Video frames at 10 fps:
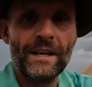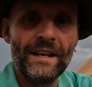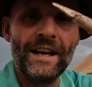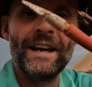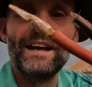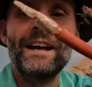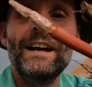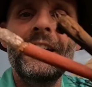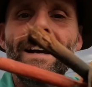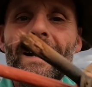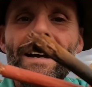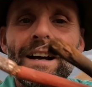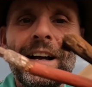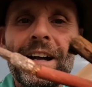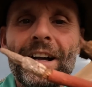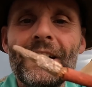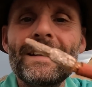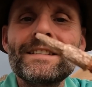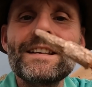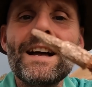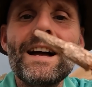yeah, it's